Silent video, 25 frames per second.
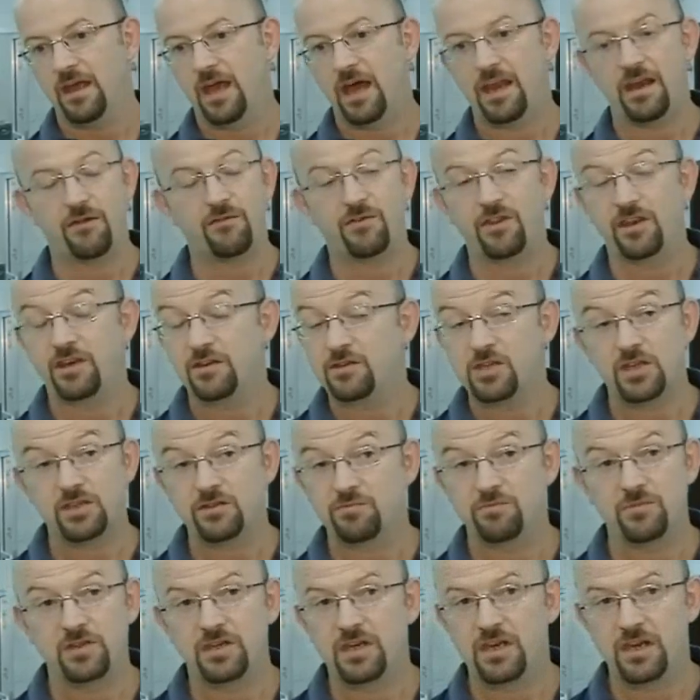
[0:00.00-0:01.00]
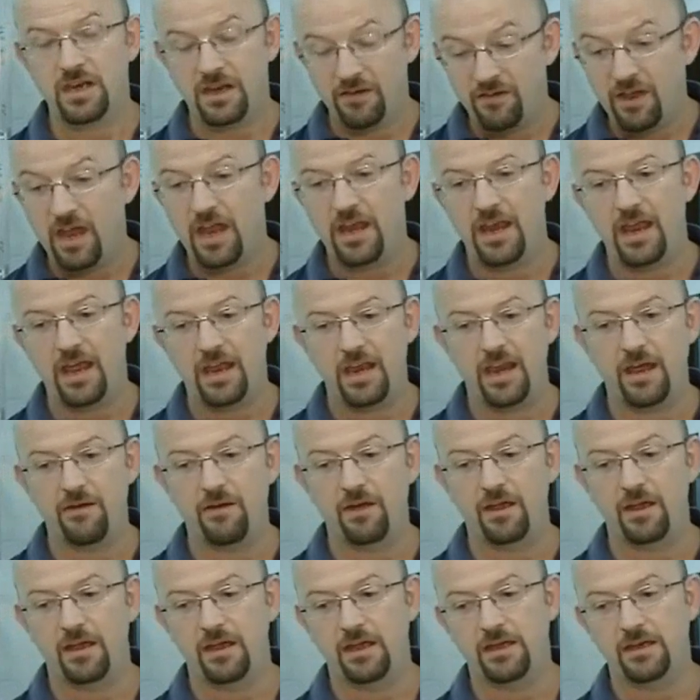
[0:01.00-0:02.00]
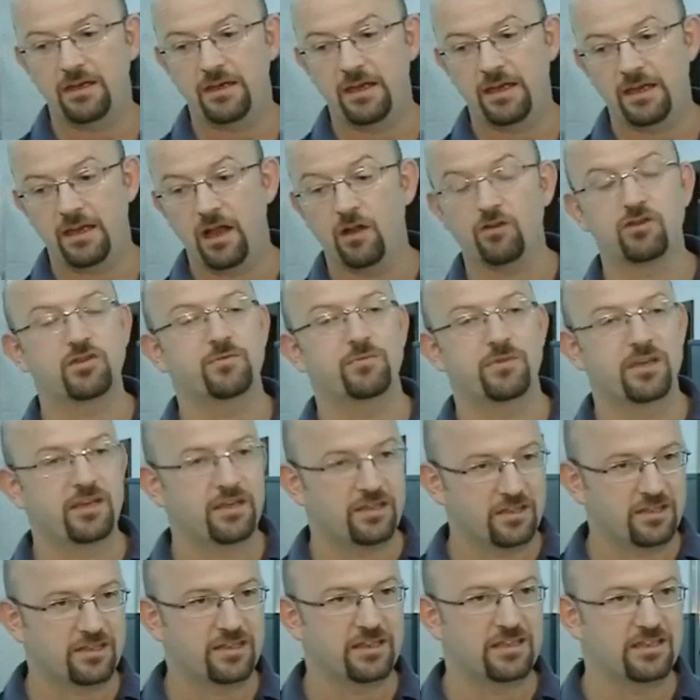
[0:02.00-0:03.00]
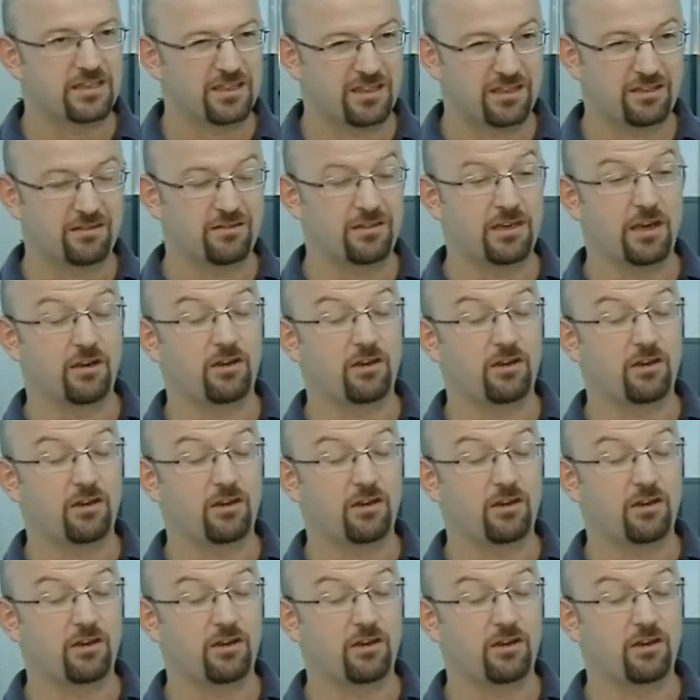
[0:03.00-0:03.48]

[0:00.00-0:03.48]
And everything is just, it ultimately just leads to